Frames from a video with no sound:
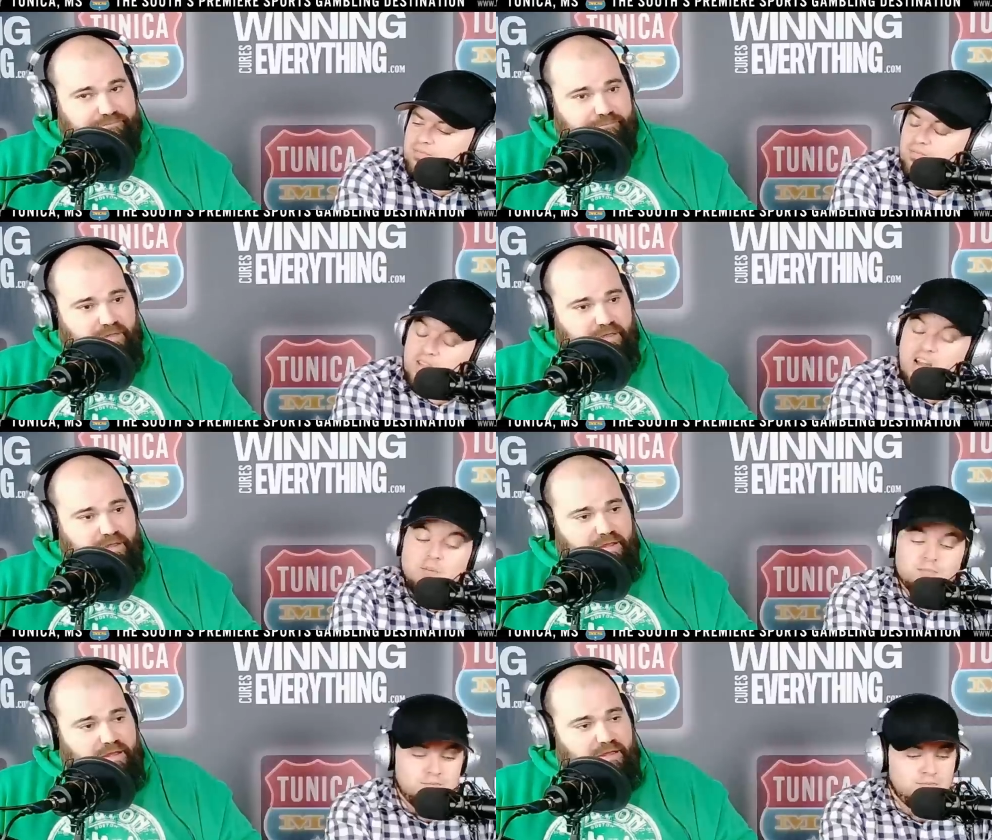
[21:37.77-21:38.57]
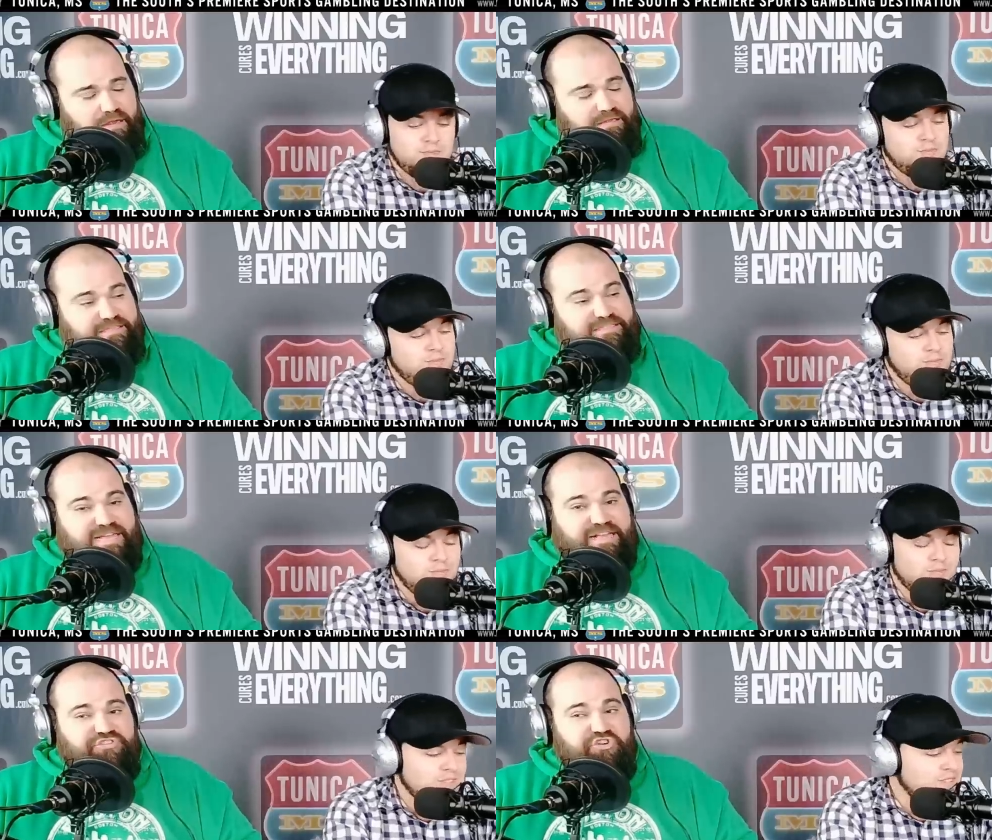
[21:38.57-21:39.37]
Speaker 1: Yeah the
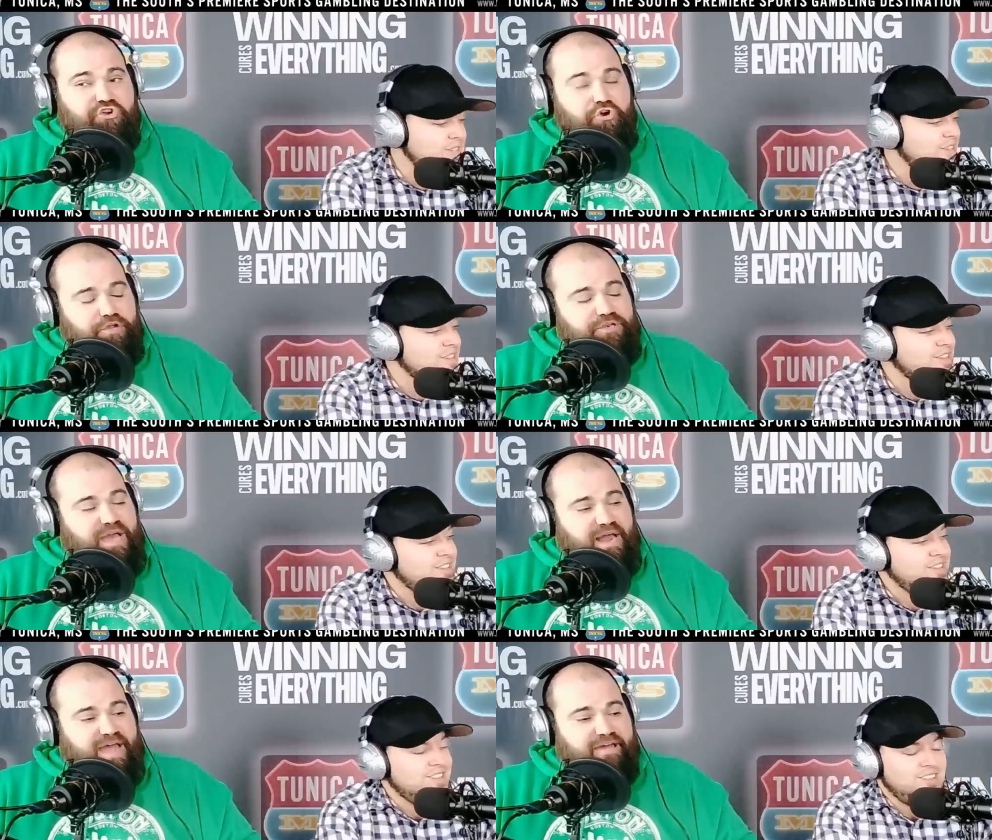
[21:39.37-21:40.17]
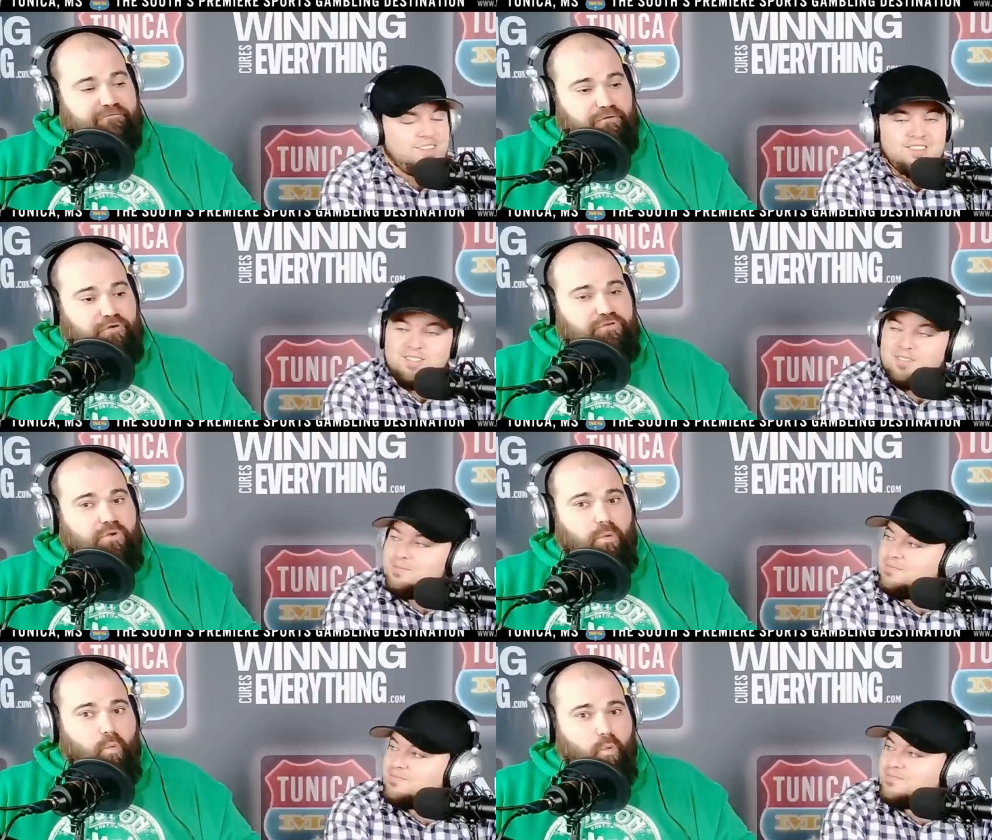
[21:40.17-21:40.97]
Saints could not have looked
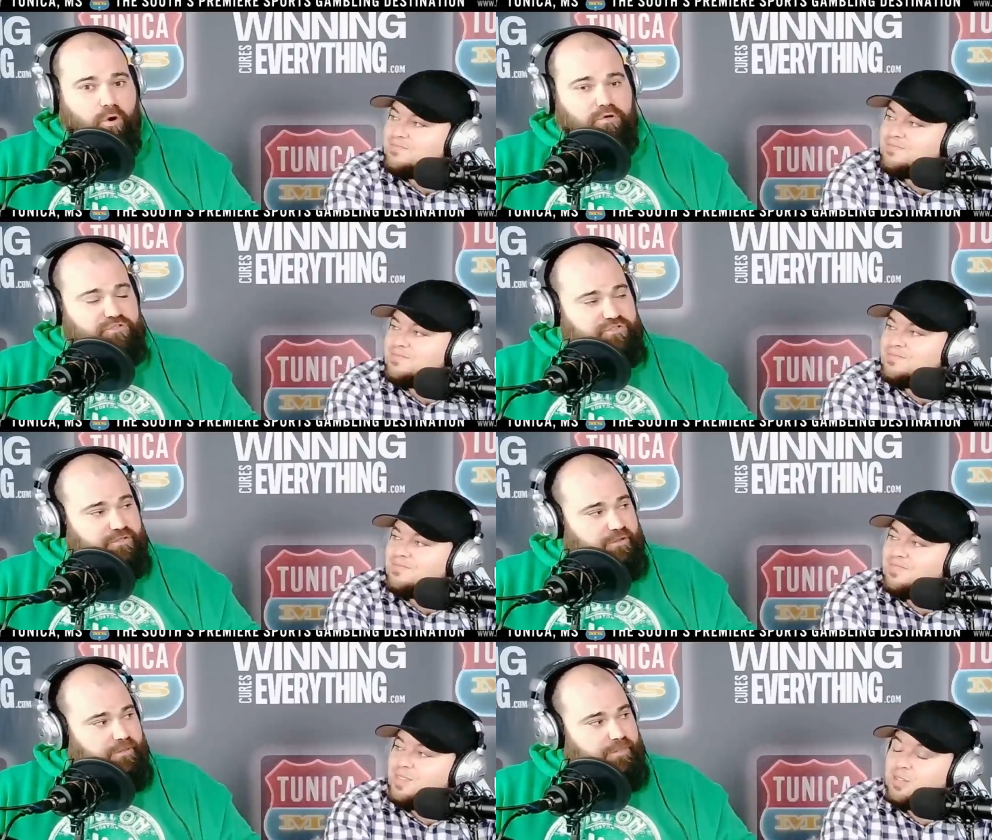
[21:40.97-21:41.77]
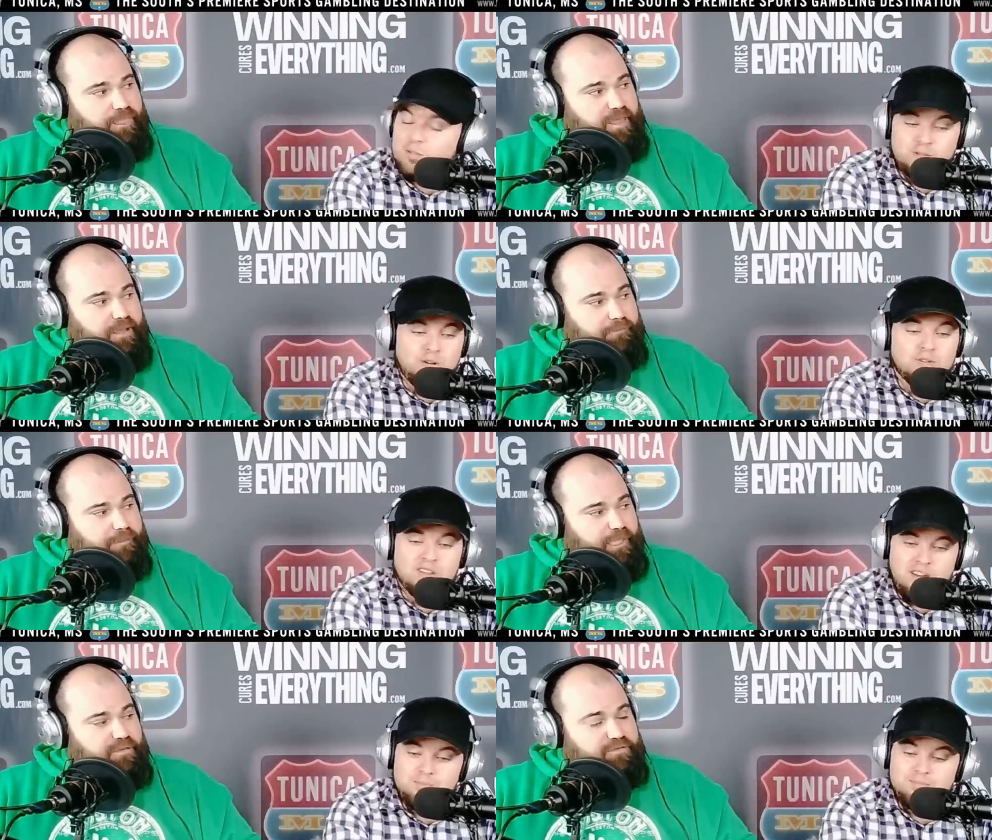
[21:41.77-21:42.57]
worse to start the
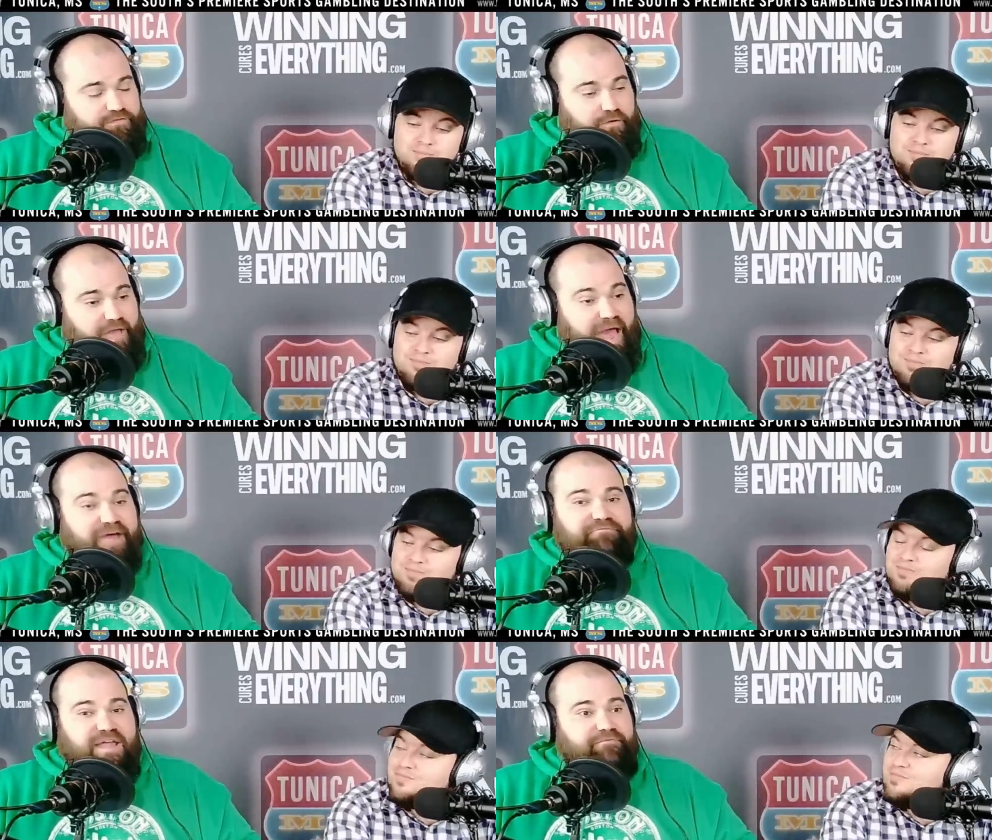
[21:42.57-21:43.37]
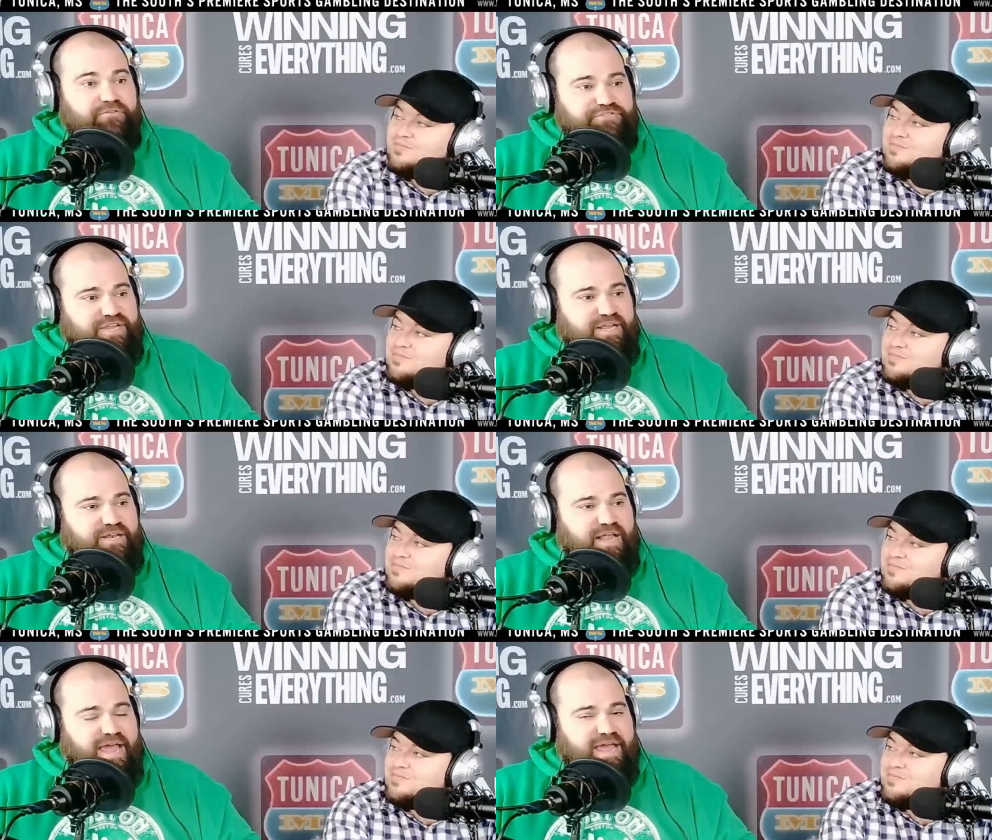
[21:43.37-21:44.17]
game. Start the, I've never
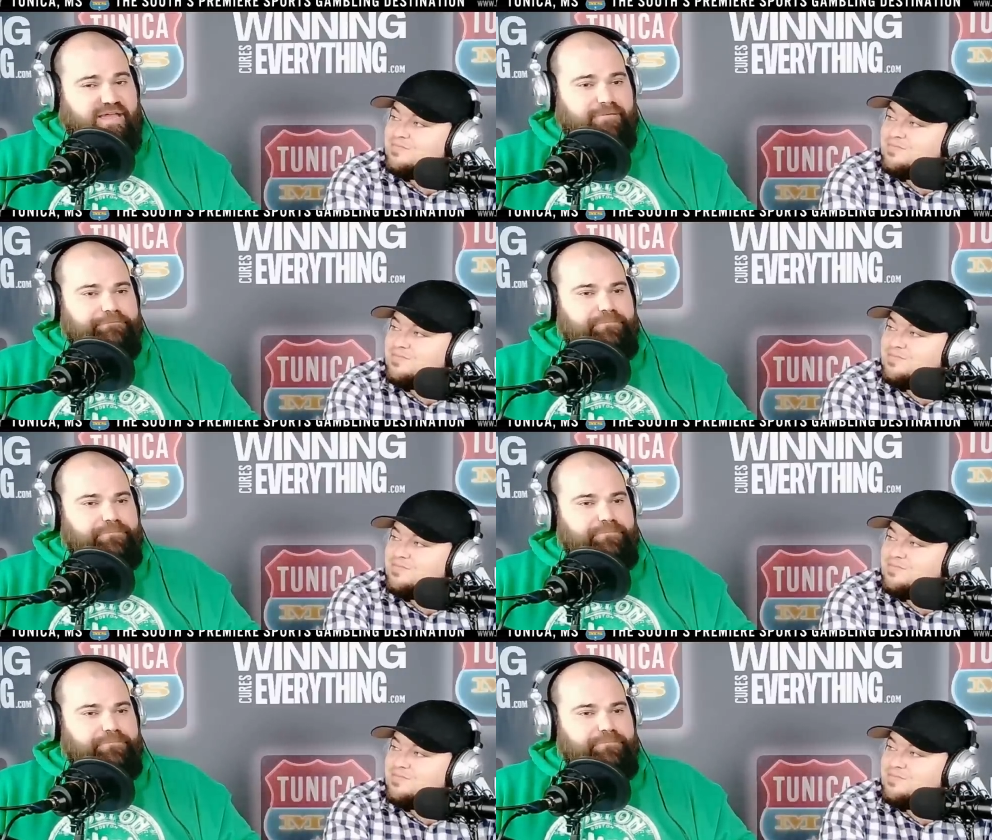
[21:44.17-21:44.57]
seen a.